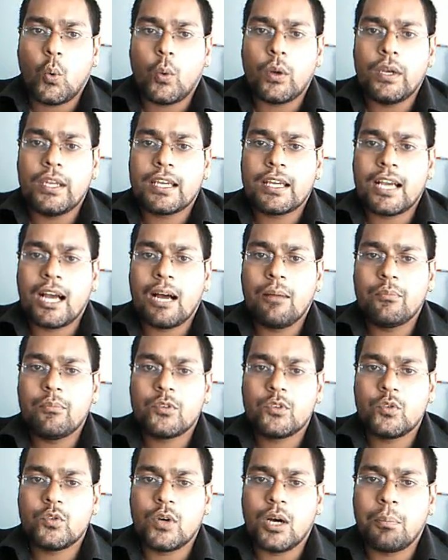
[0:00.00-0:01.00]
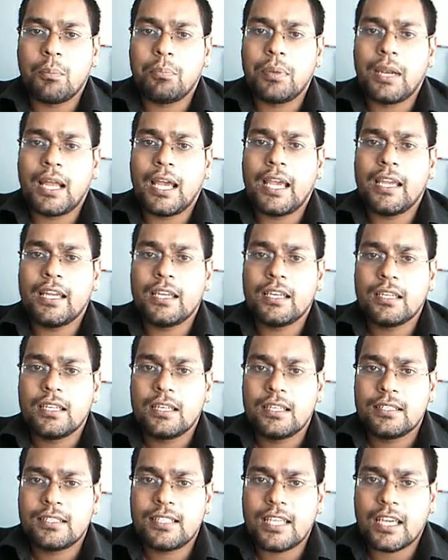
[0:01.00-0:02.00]
when it comes to
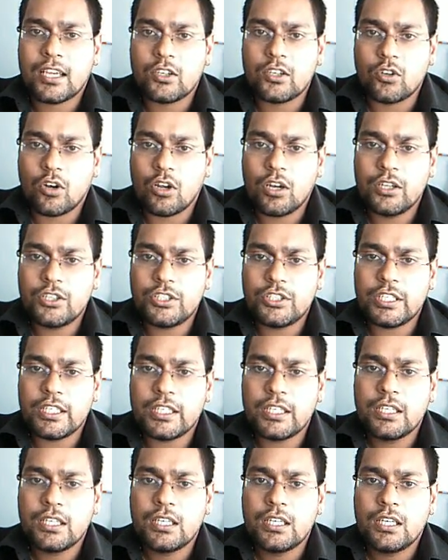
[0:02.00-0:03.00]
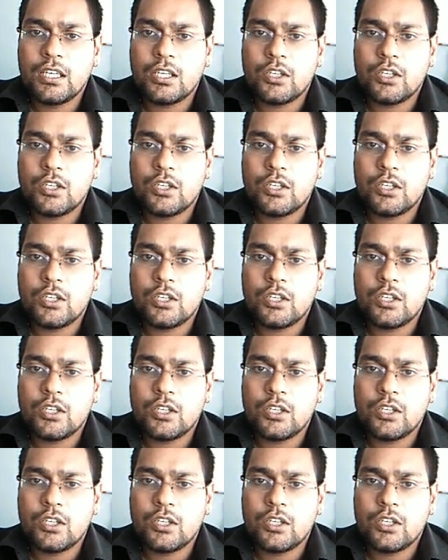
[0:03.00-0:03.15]
applying technology